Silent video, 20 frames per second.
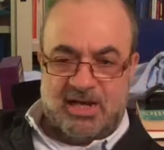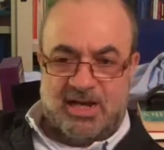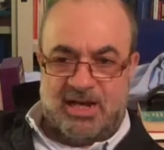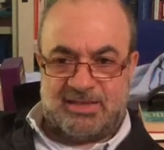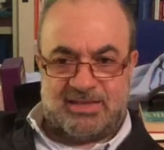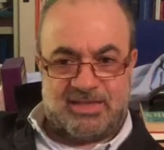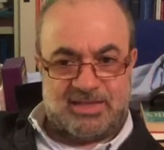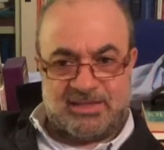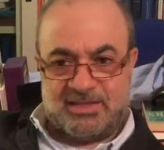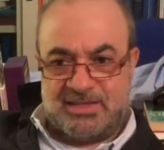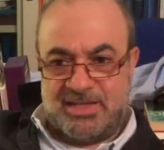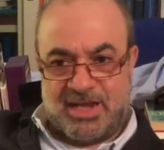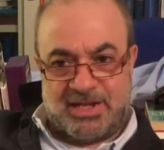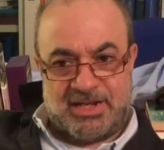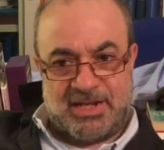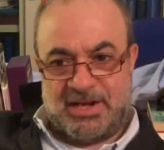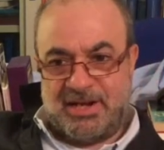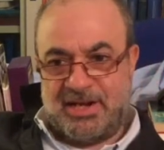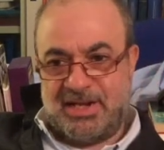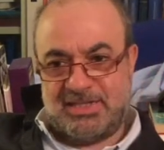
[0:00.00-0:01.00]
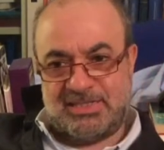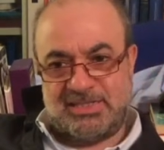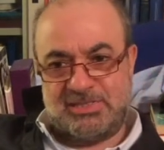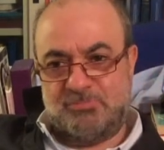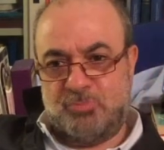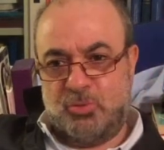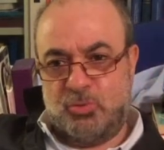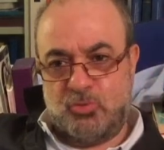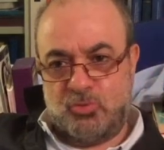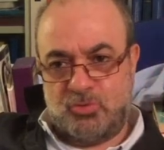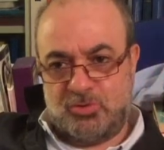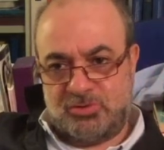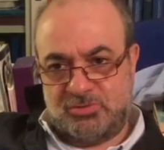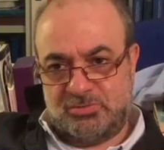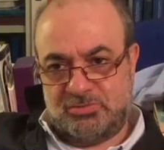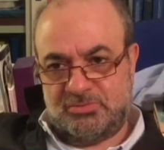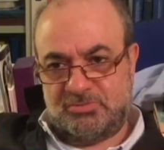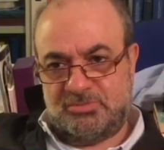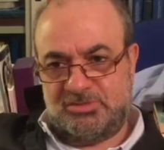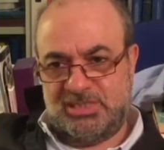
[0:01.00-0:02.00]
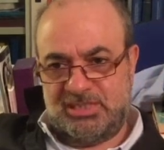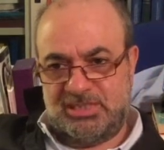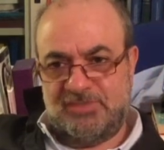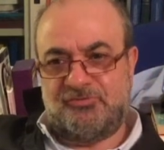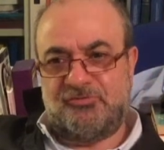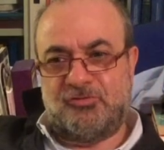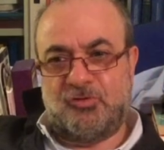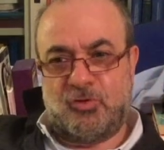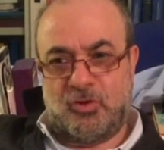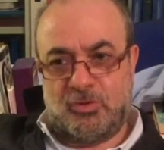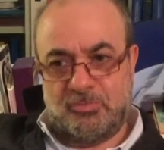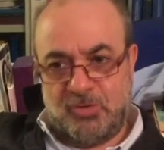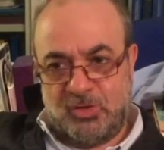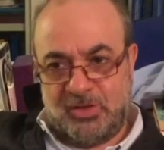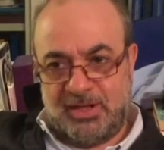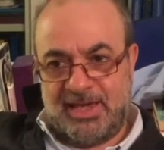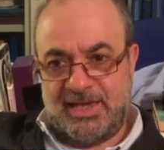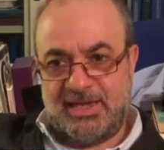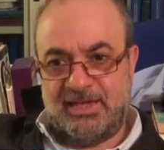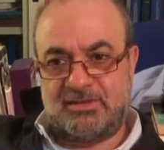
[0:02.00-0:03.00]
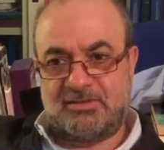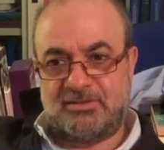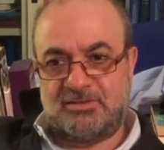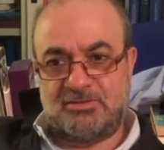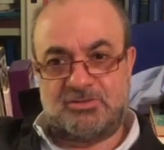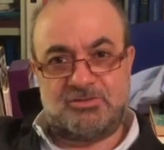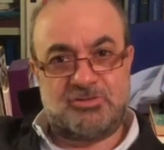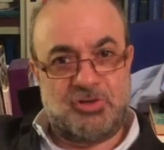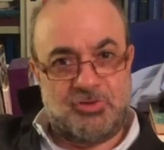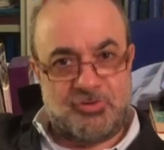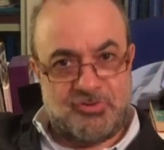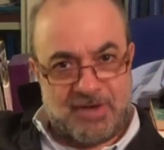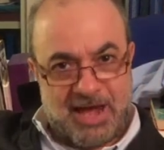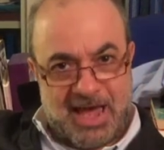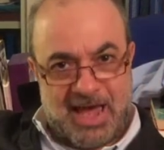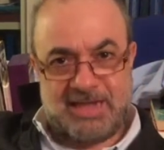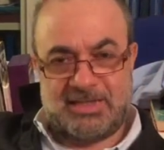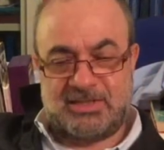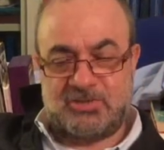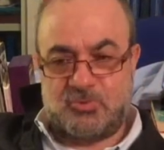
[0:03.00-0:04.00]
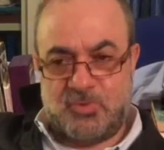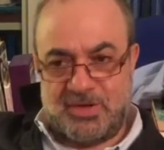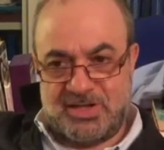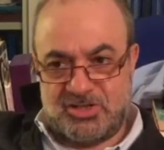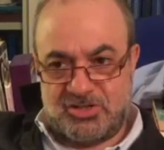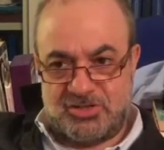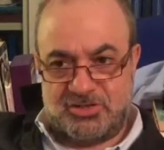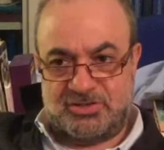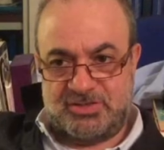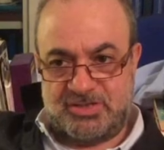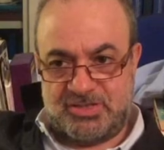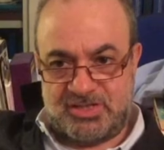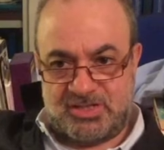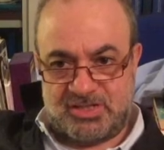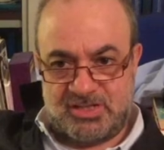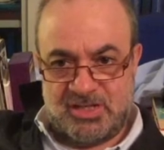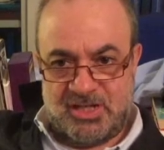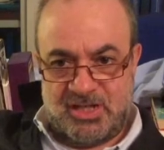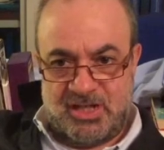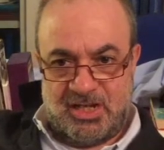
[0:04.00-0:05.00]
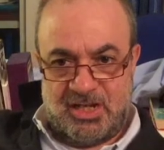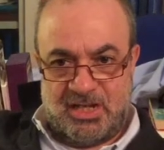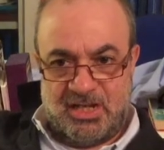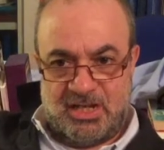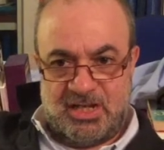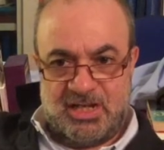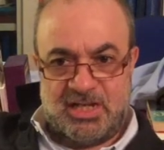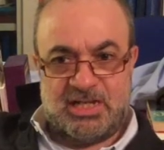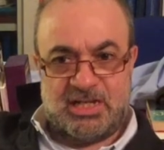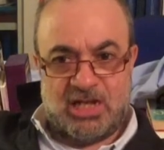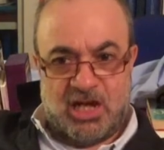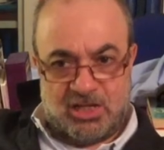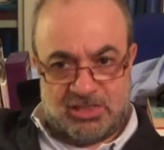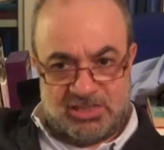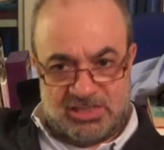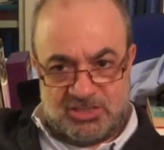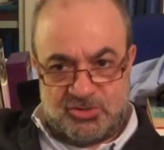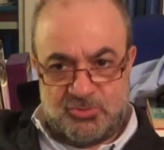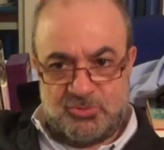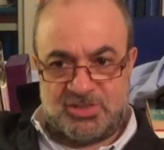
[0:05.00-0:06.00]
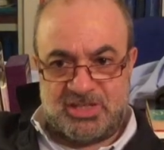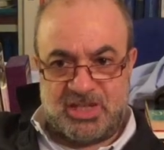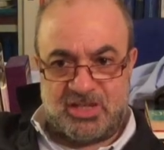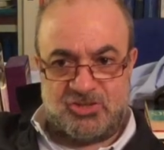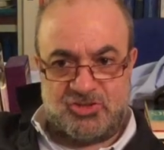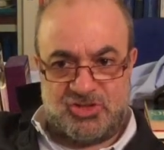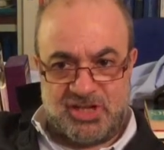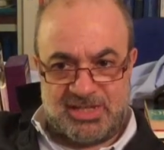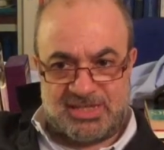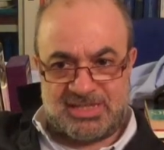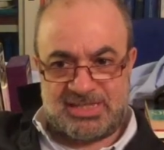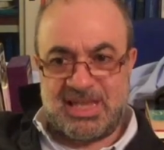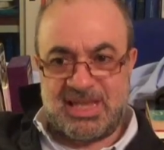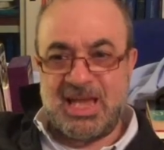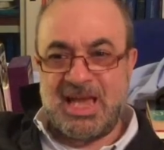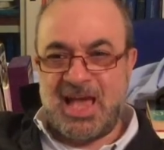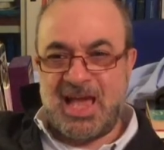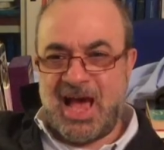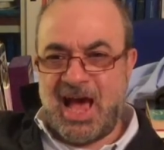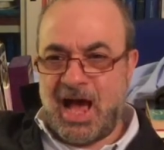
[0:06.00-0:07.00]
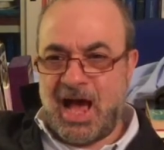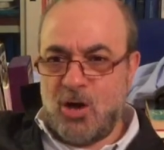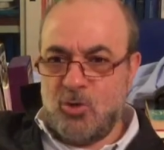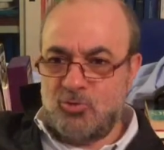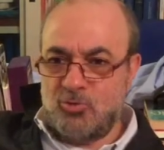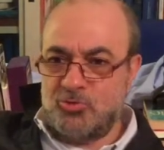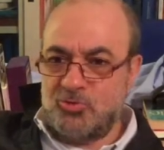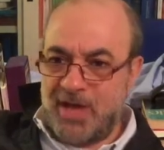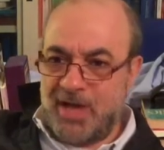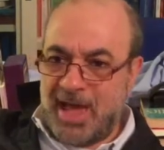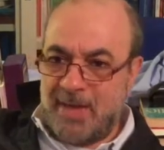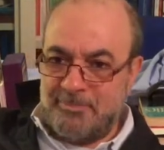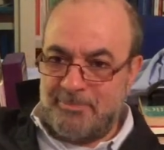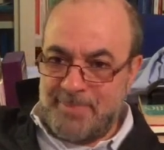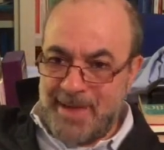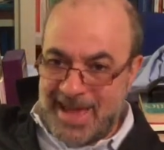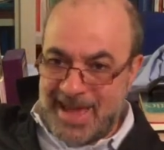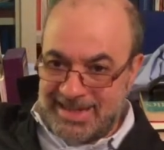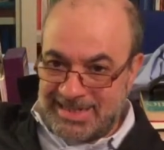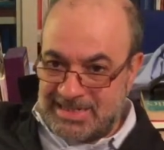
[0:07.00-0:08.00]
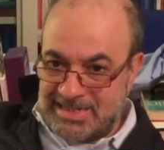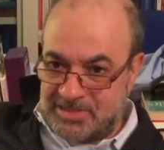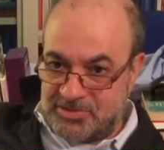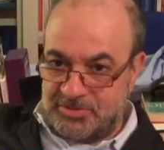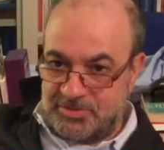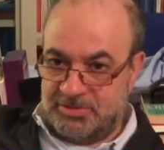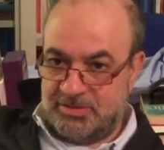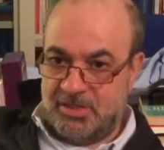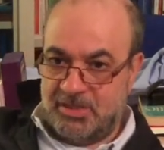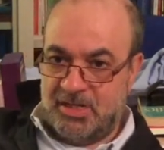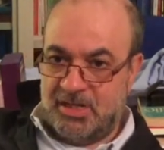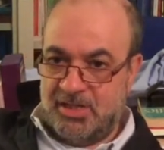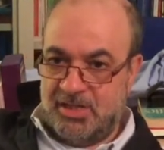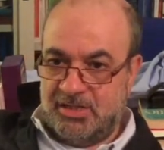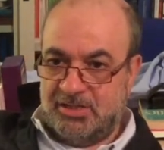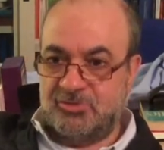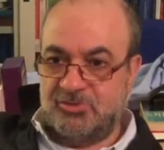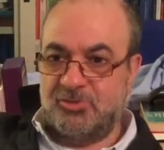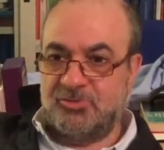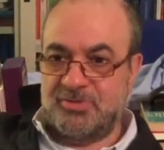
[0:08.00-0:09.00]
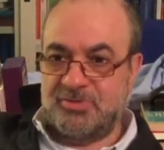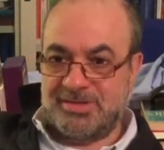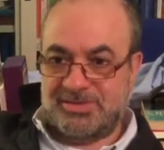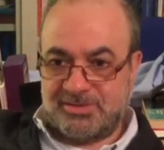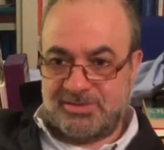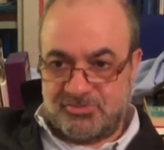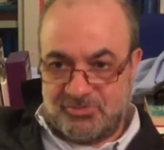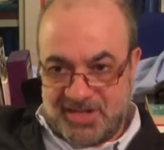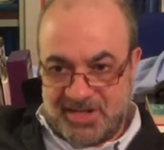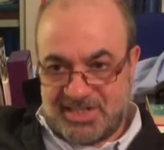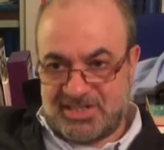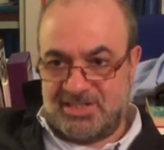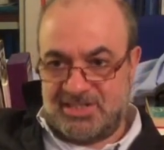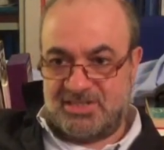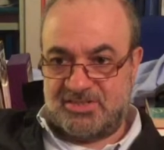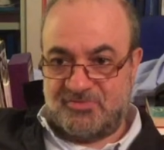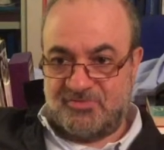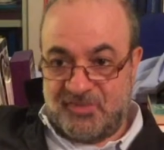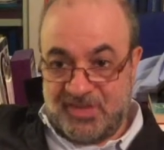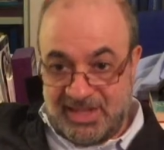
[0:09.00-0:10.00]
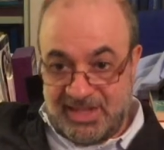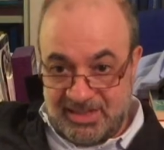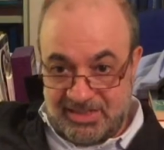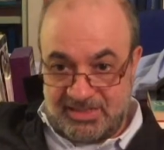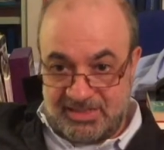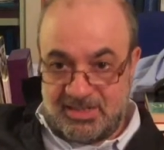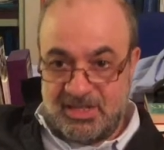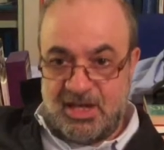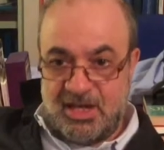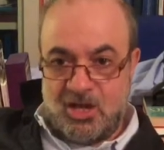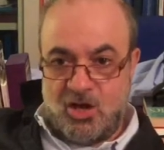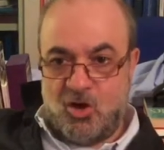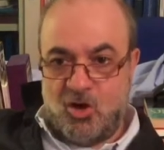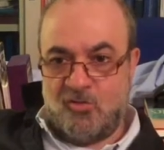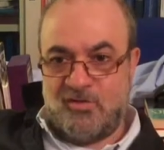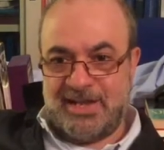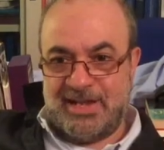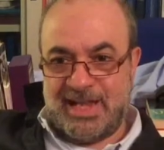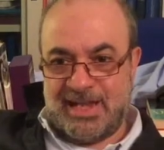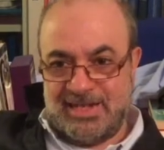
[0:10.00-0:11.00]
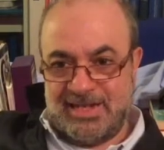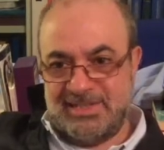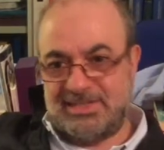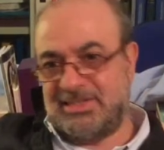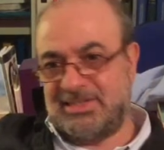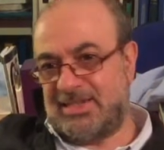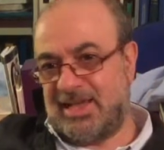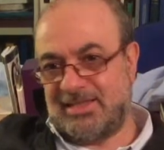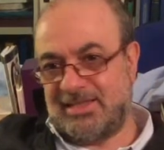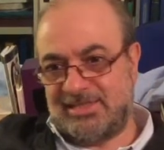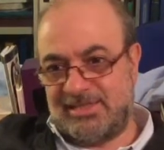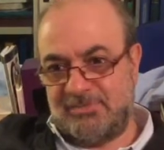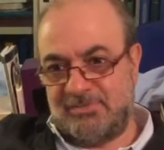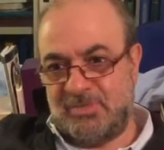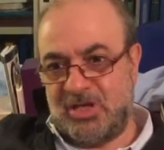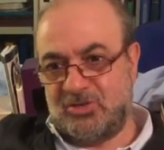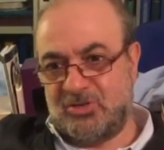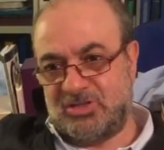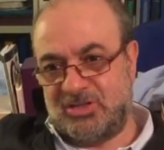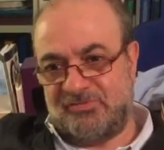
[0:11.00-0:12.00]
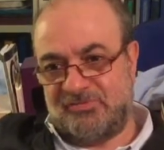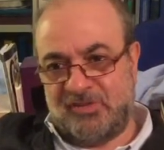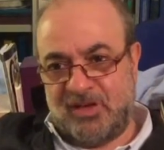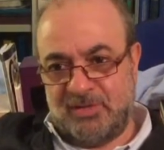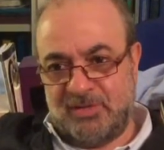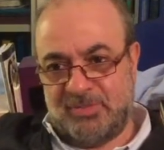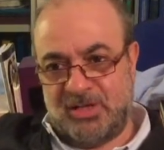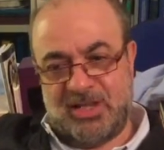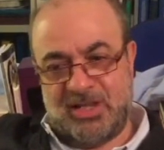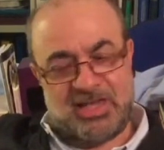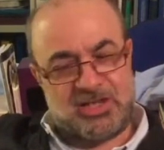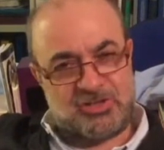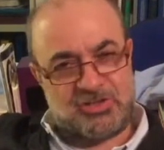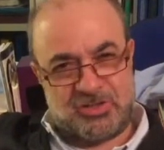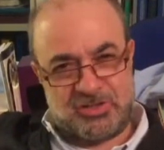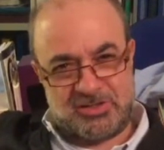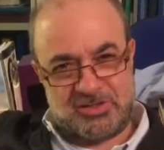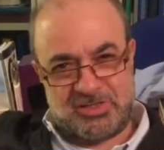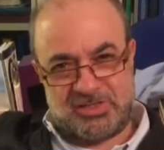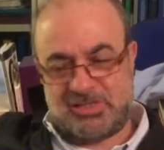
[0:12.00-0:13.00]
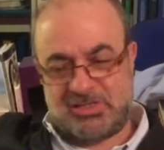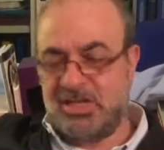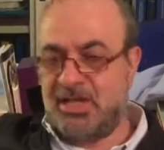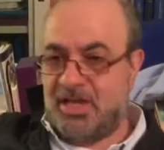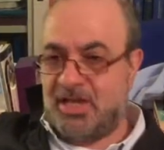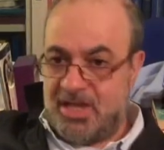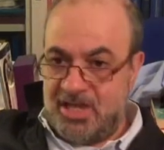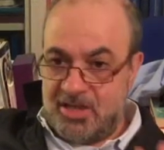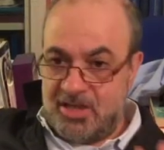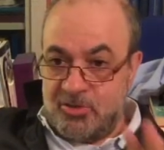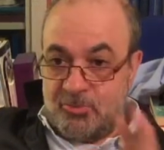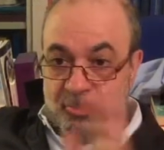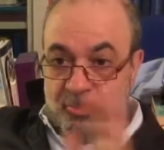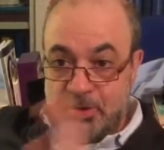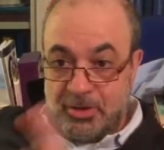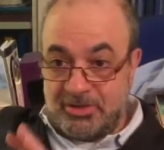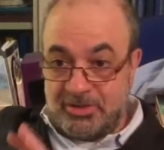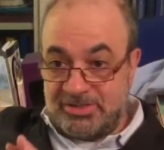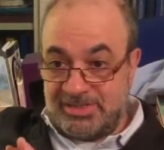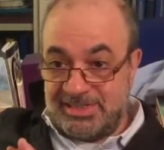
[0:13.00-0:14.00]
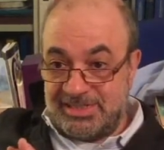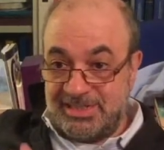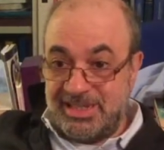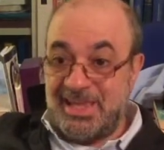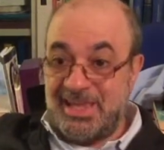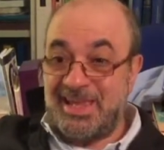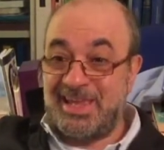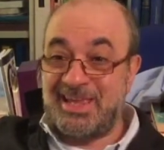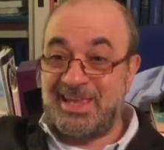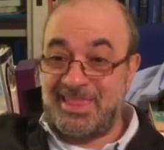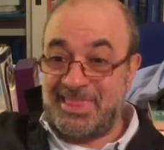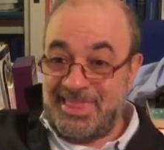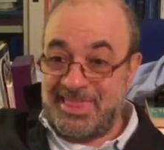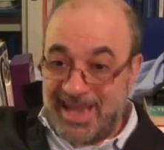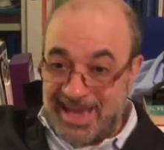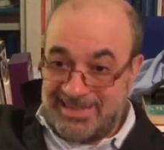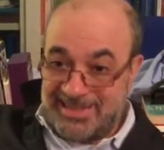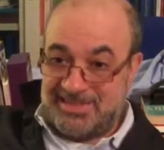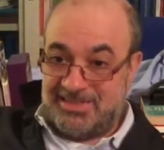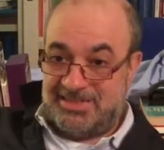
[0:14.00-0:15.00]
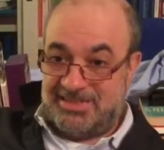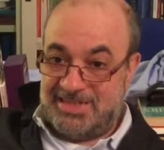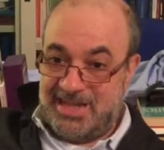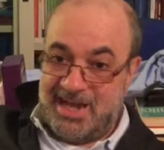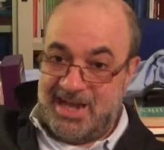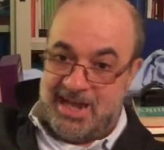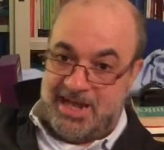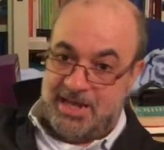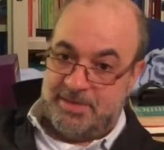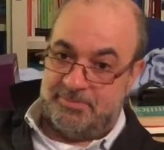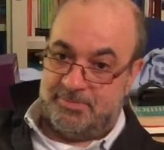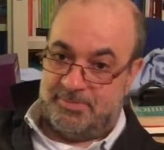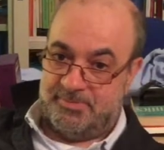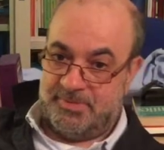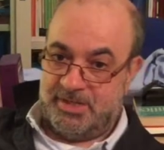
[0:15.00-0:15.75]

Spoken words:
I think Jan Ra's book did formulate the right questions in order to suggest how to abandon the restricted field of analytic and semiotic formulations emerging in that time.